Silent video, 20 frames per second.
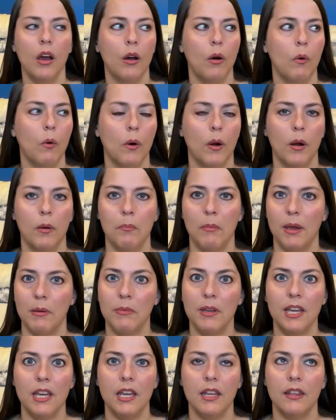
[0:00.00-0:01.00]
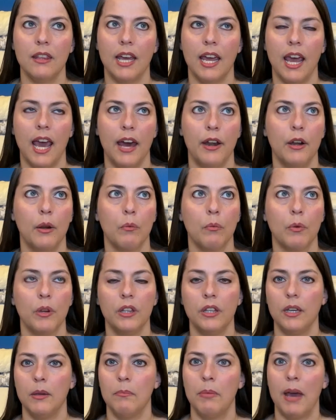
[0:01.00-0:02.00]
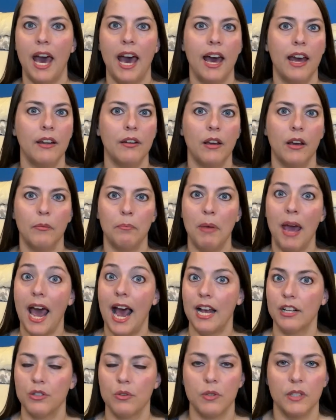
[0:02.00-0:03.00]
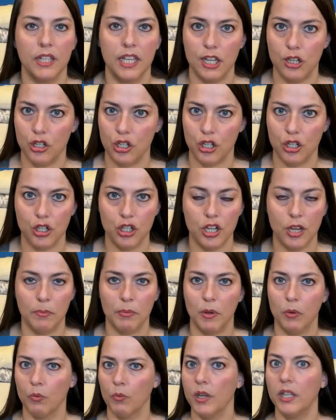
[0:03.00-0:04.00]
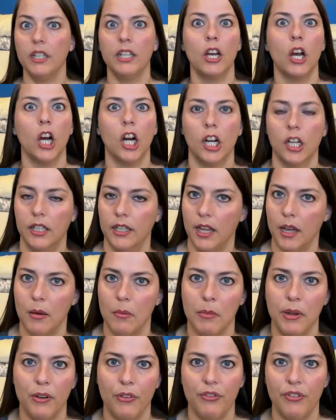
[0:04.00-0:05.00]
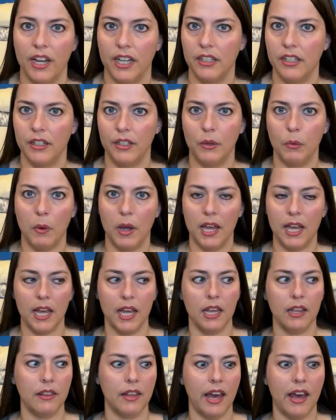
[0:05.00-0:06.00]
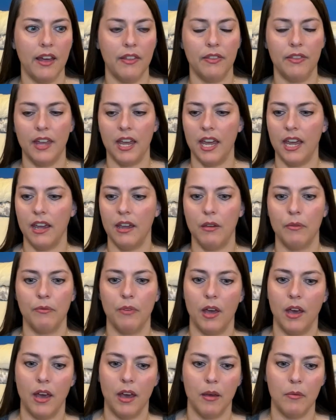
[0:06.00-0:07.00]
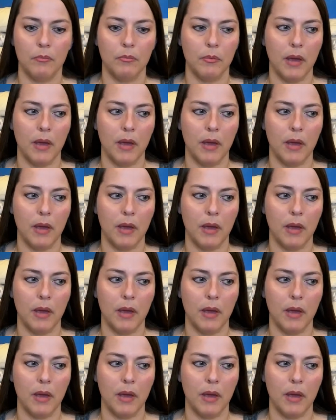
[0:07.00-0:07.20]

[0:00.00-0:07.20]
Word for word: or maybe they had a really bad past relationship that really hurt them and affected the way that they um,